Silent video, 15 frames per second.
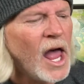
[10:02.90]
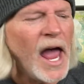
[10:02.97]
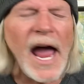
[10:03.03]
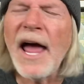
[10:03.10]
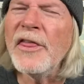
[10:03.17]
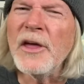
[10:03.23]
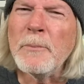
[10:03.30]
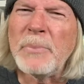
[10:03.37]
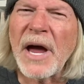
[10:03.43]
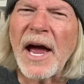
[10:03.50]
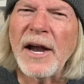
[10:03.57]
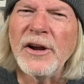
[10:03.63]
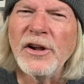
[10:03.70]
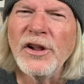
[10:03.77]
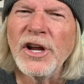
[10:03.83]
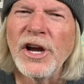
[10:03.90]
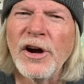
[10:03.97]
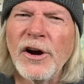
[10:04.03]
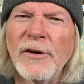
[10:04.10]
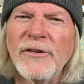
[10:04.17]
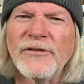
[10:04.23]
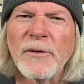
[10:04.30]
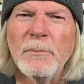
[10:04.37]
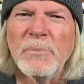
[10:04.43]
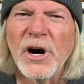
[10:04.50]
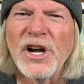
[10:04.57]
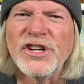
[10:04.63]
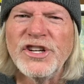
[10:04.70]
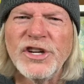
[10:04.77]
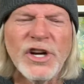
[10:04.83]
And the Bandolier from
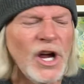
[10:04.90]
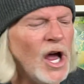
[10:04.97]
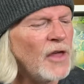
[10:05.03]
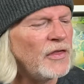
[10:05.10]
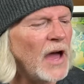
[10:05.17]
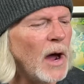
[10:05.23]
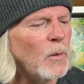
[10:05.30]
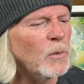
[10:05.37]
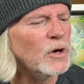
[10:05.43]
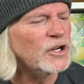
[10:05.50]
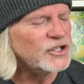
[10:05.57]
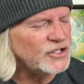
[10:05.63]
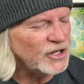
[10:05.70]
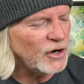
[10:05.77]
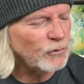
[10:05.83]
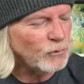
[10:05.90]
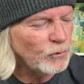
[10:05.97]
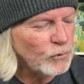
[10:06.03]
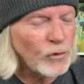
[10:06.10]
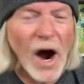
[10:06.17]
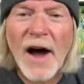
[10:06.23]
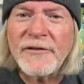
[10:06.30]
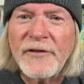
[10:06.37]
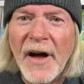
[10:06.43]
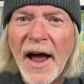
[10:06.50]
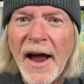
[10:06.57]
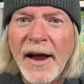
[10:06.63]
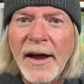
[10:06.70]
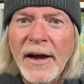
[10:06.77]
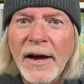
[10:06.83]
Budgie. That was
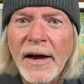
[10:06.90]
Rafe.